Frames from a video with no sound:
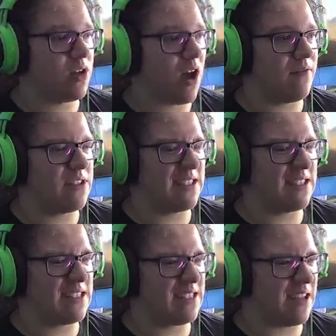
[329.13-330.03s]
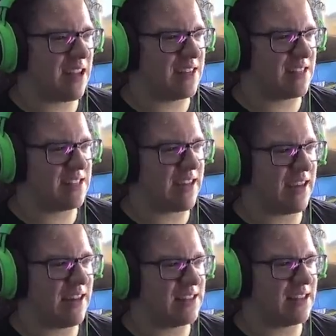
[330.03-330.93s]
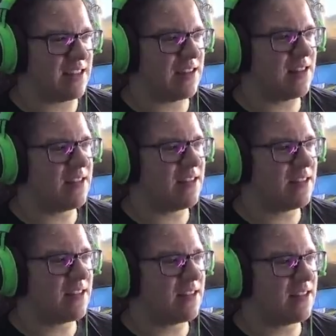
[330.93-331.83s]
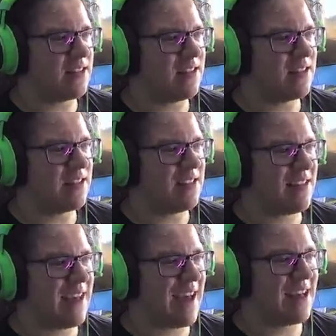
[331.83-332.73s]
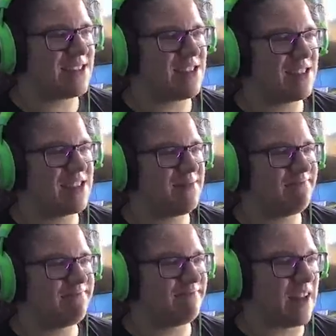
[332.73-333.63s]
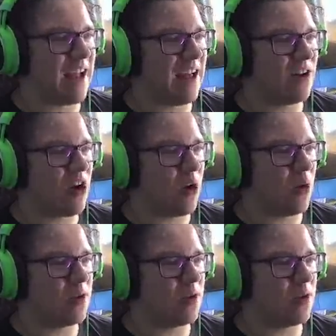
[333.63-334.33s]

Obviously, it's still not as insane, is it? Yeah, it's just, I don't know.